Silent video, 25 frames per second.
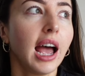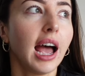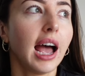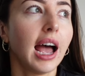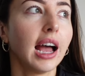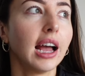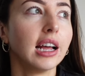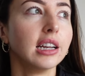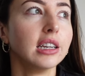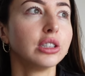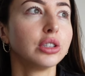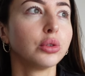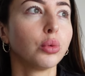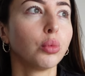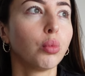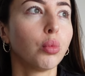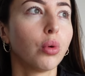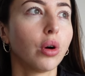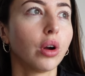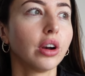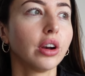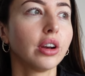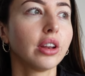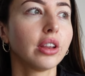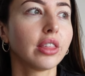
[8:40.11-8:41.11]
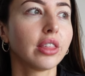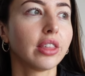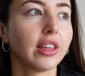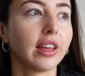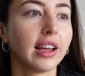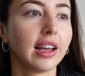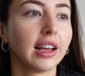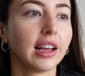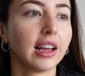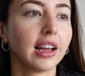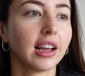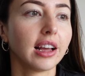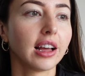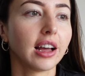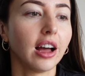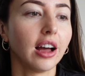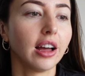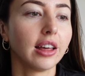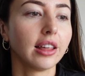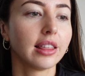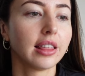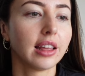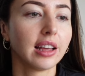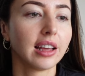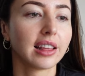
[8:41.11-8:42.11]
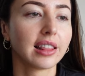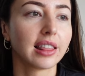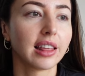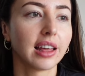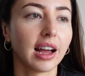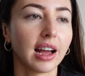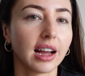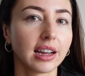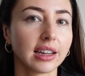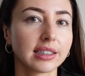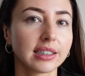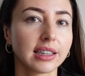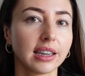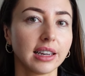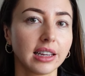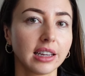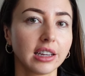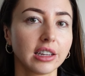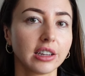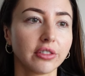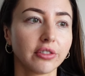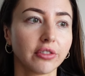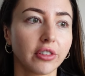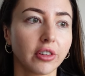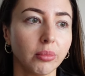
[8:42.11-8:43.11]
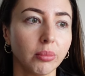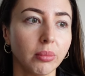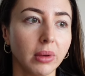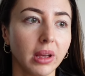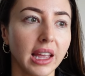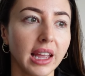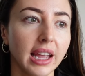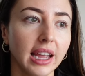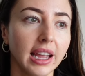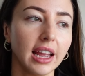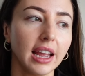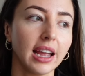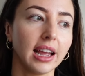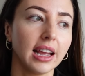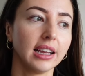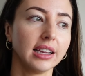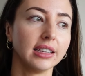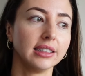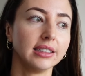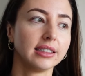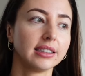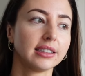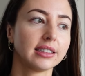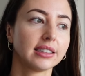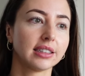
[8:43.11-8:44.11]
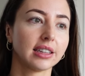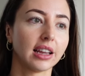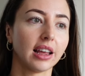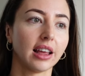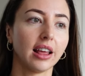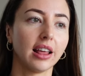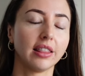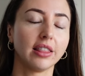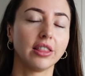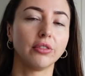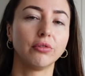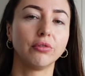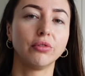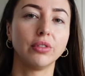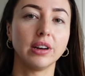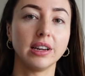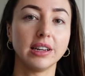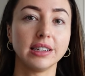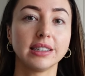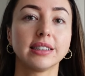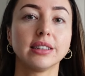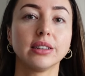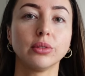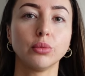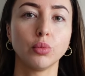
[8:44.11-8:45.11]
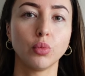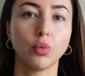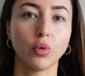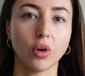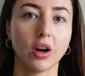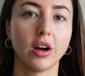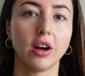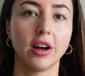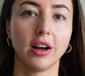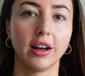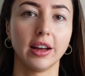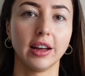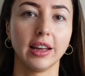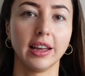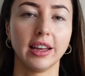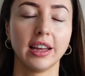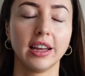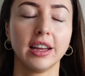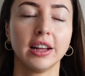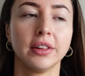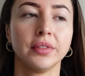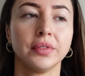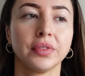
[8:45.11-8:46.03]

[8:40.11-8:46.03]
And one thing I think that has lingered for me is the reason why